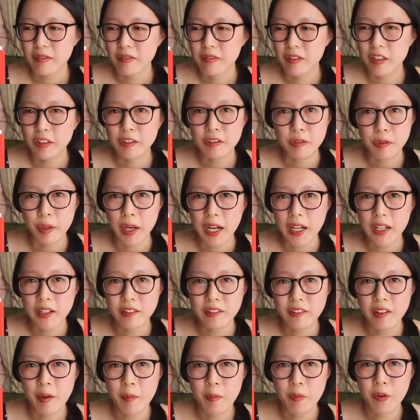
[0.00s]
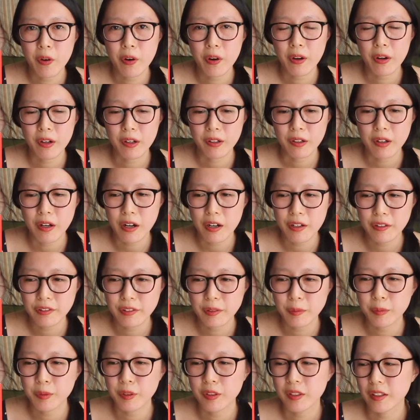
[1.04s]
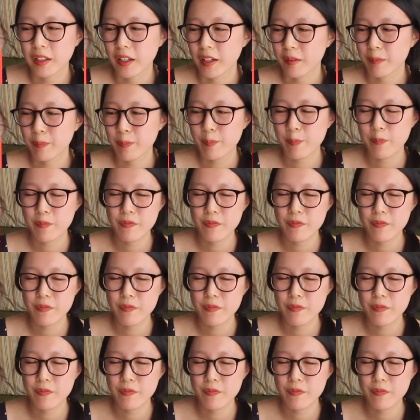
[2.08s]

discredit someone or call someone like